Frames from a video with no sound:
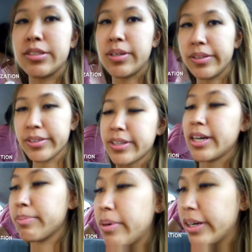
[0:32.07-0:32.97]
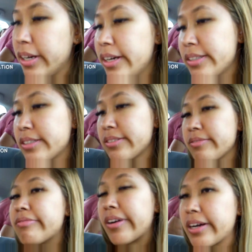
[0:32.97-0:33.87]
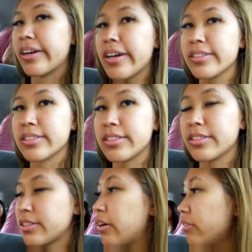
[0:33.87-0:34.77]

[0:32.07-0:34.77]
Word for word: you guys what it looked like, but it's freaking nasty.